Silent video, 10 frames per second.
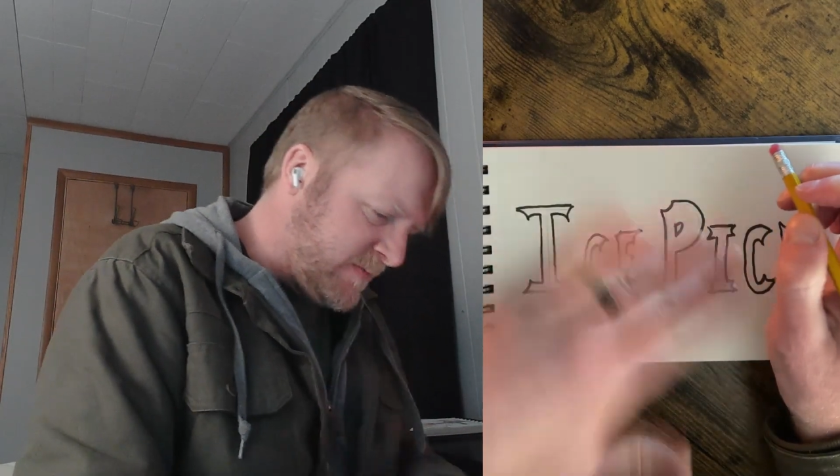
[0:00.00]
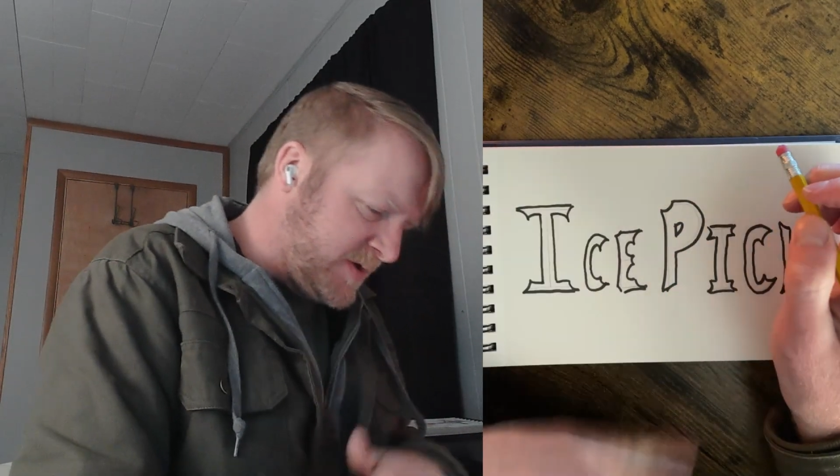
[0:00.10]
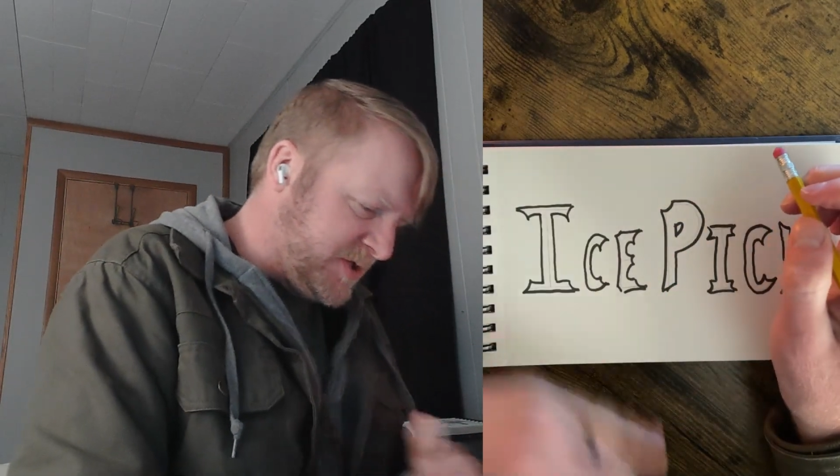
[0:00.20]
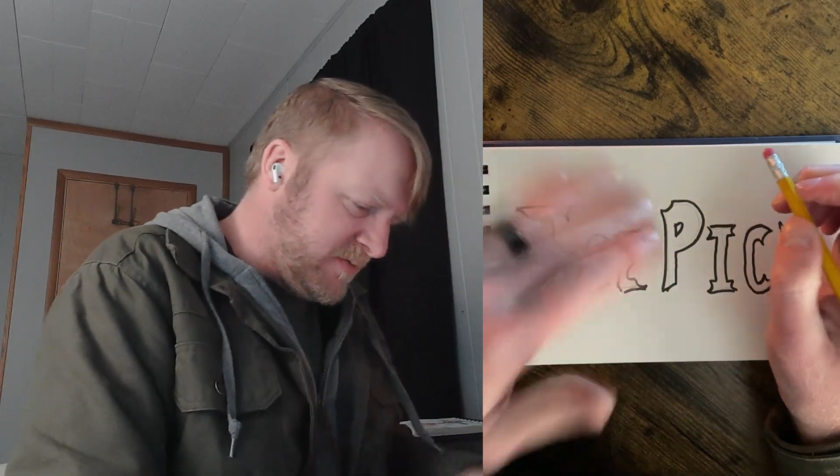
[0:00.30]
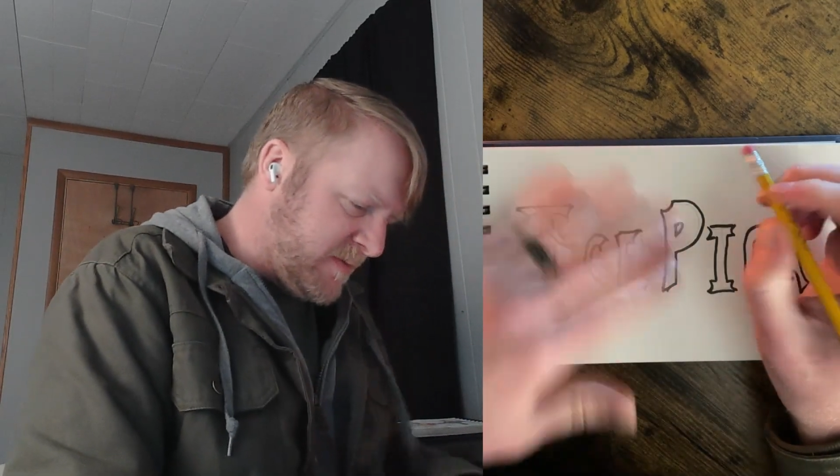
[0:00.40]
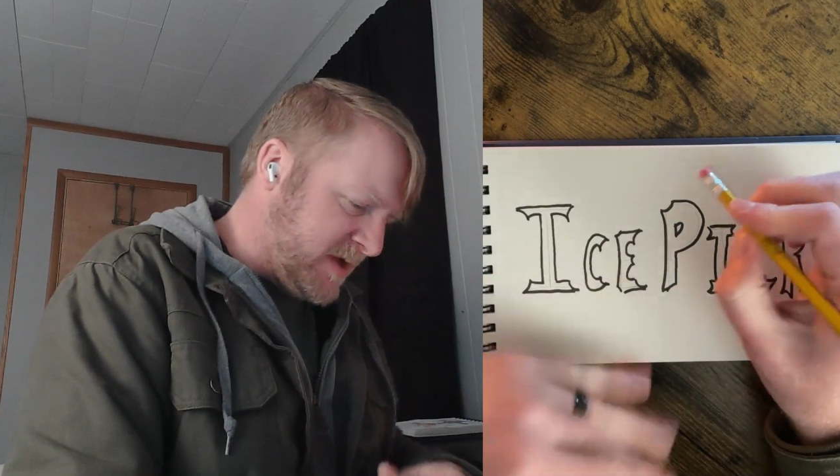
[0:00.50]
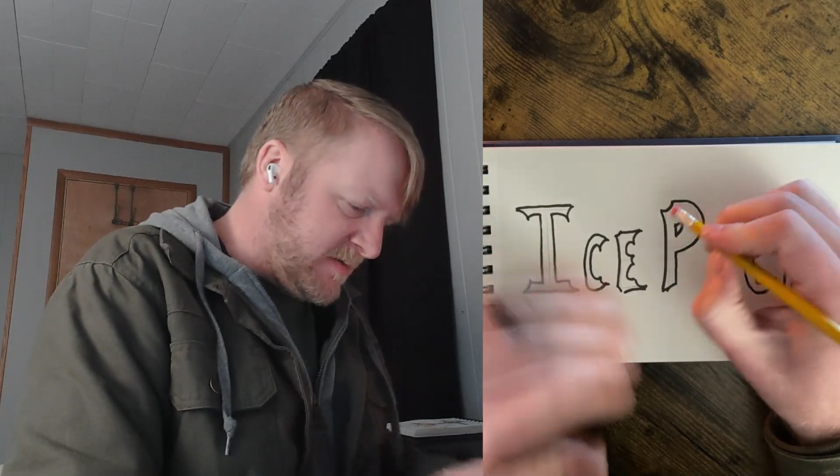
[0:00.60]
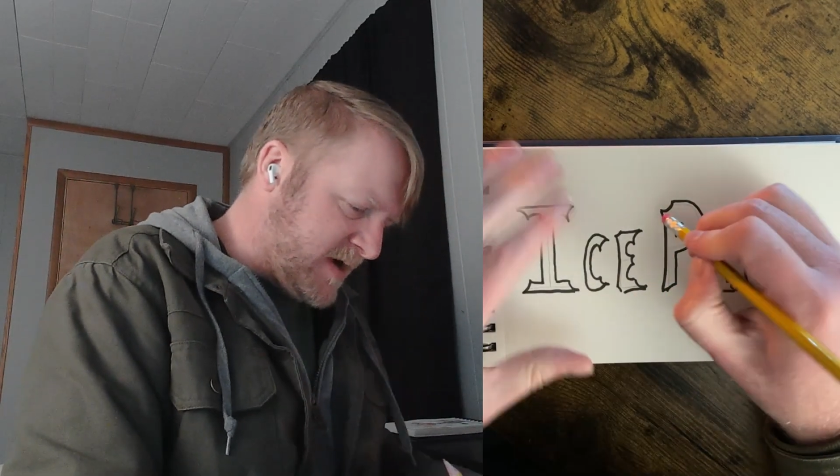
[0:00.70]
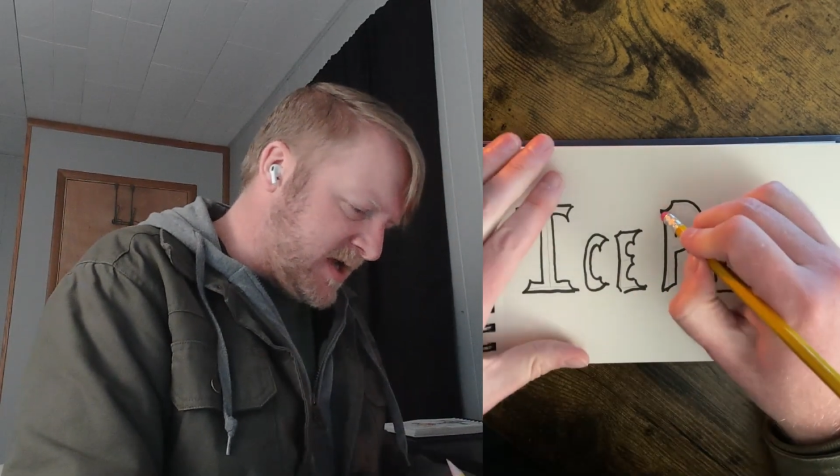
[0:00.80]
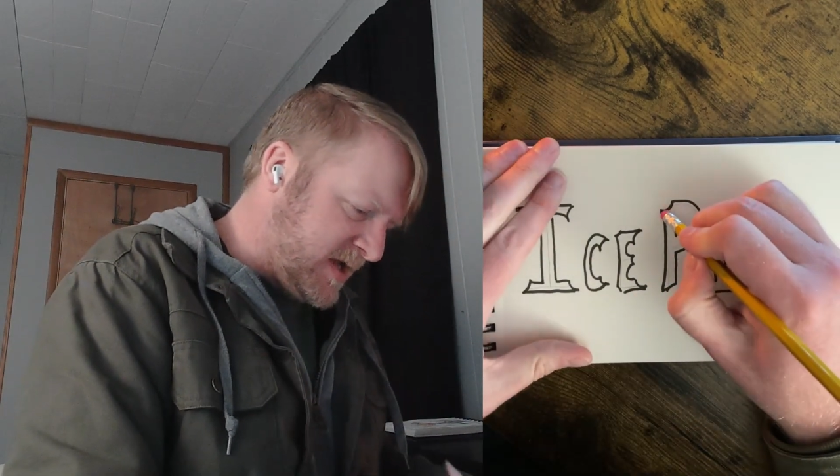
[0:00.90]
what you want me to
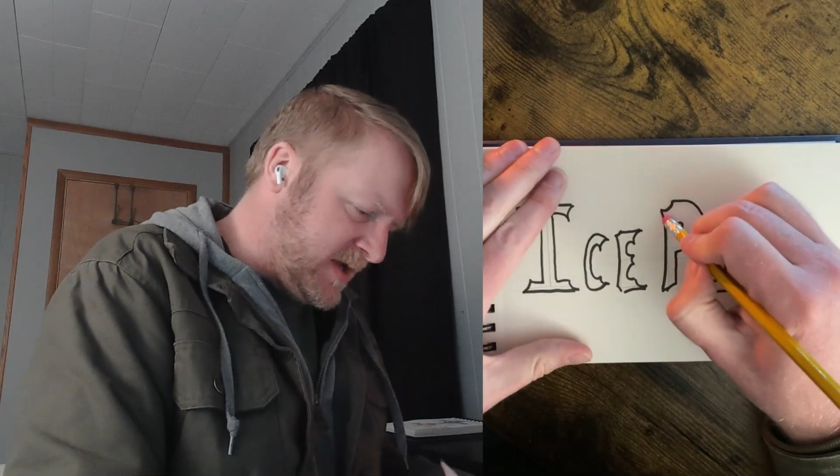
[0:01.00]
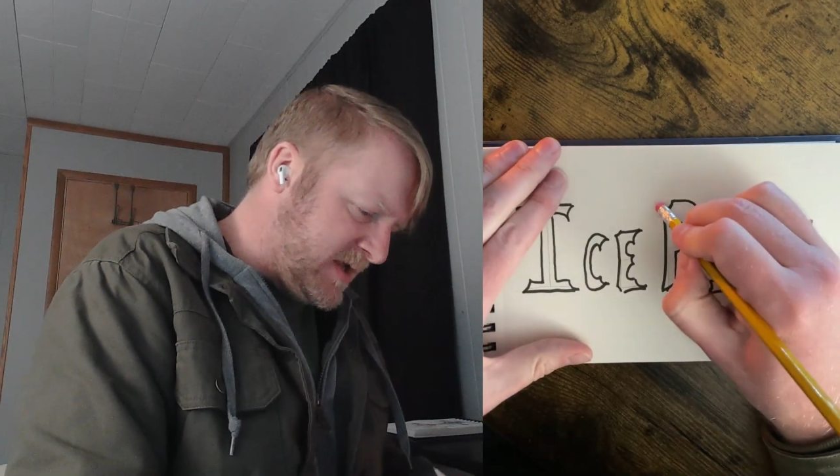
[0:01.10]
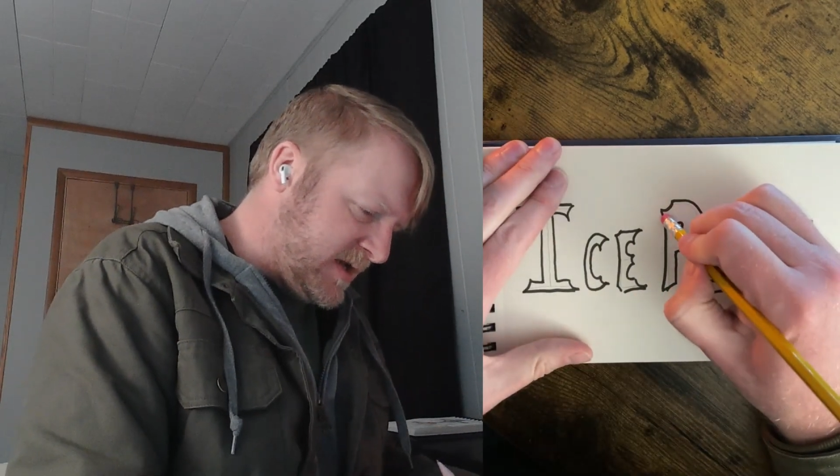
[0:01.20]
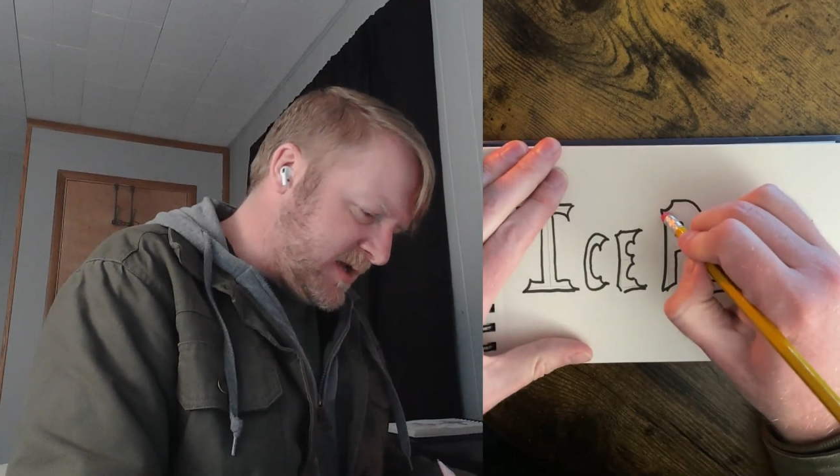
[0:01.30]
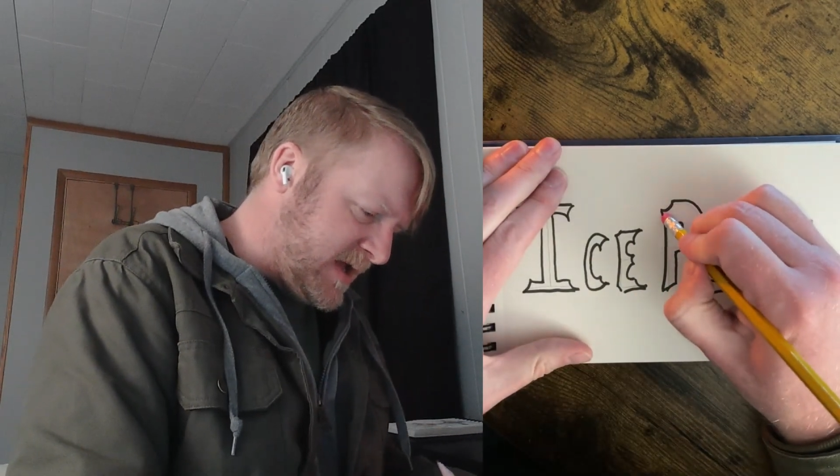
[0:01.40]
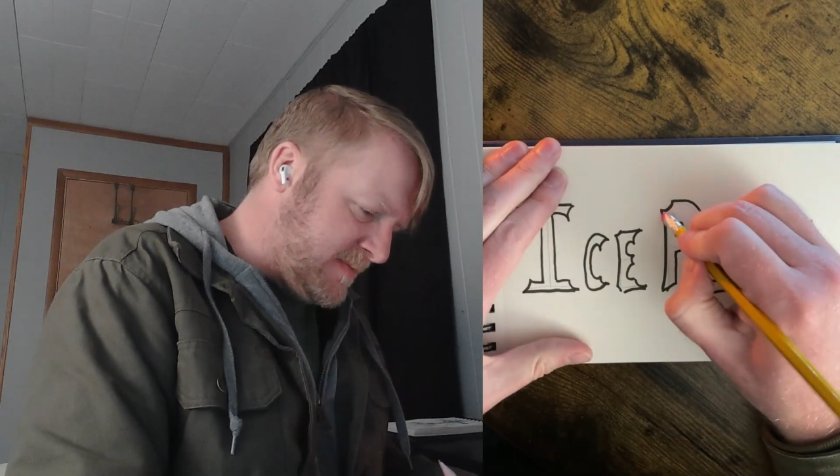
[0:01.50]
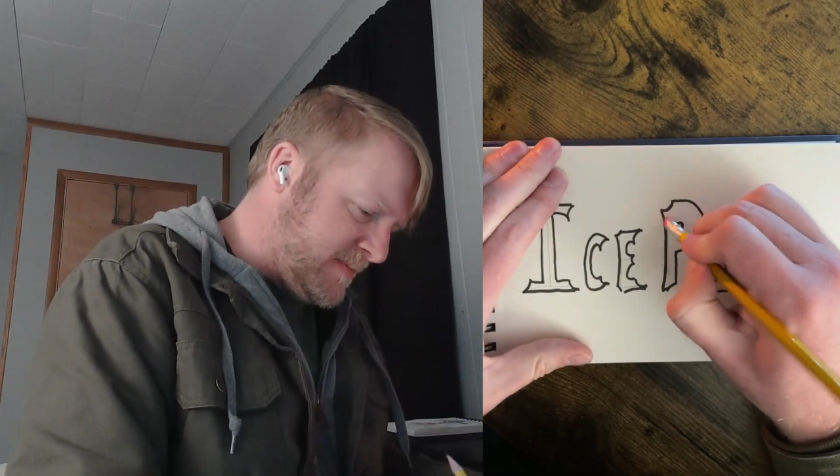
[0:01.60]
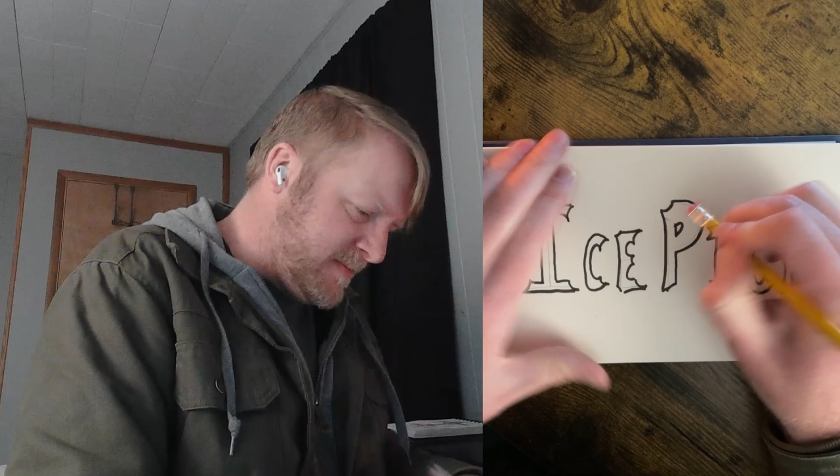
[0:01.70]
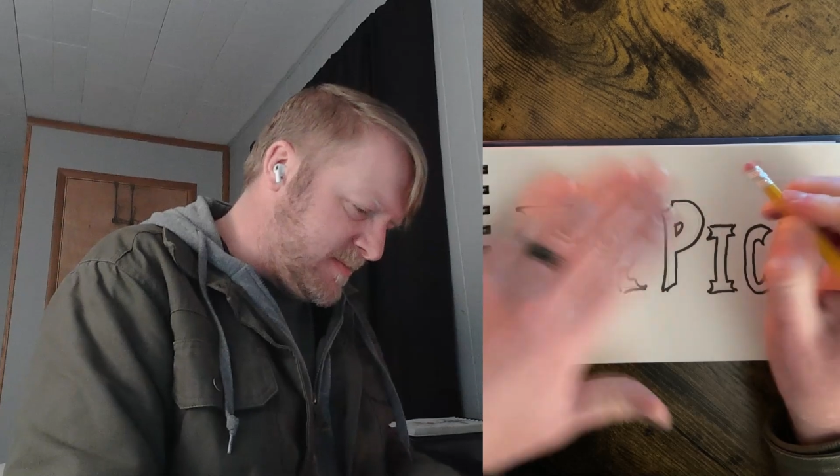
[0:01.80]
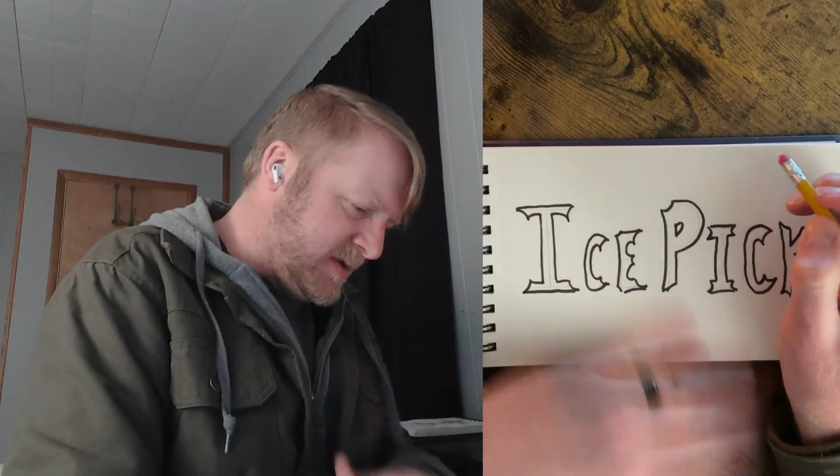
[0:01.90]
write in it and,